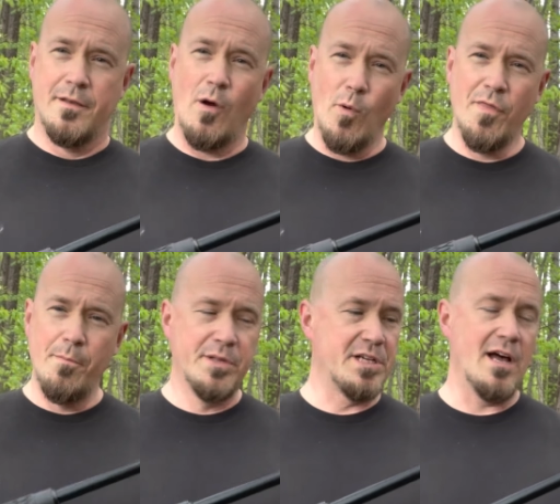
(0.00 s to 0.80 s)
Now, with a
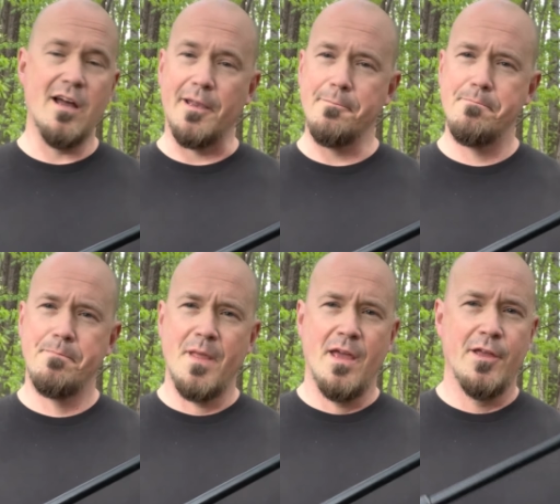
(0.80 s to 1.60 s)
baton,
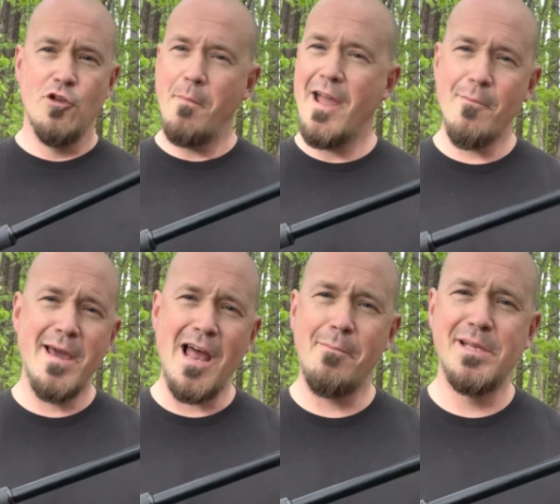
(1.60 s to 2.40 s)
you may or may
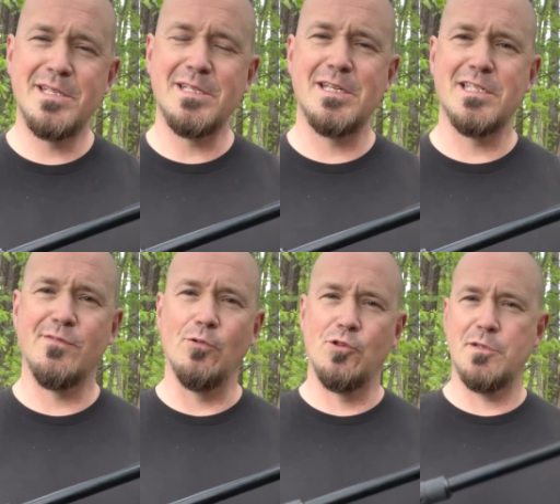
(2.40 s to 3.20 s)
not be
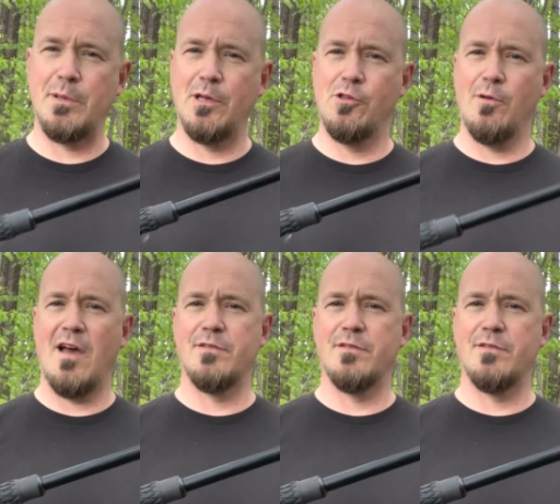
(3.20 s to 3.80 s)
successful. Just because you have